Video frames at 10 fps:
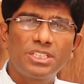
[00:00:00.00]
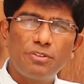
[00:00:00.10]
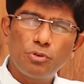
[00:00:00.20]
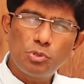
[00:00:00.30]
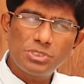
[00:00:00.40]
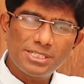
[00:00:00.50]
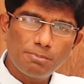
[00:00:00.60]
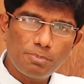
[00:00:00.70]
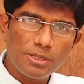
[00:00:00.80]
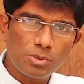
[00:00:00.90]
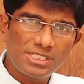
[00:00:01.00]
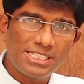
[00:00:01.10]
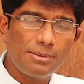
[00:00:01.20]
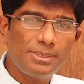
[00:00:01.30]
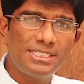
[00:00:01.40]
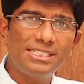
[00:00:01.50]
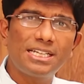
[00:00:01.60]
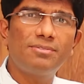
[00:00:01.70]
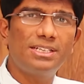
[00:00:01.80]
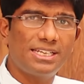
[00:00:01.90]
If you do simply one CBG,
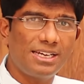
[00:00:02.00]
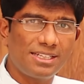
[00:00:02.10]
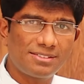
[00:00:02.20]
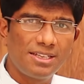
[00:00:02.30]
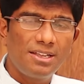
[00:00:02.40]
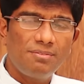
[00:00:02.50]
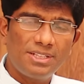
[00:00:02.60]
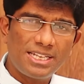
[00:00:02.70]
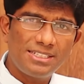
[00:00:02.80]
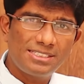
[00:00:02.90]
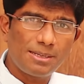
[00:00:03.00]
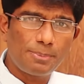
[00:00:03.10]
that will tell us whether it's a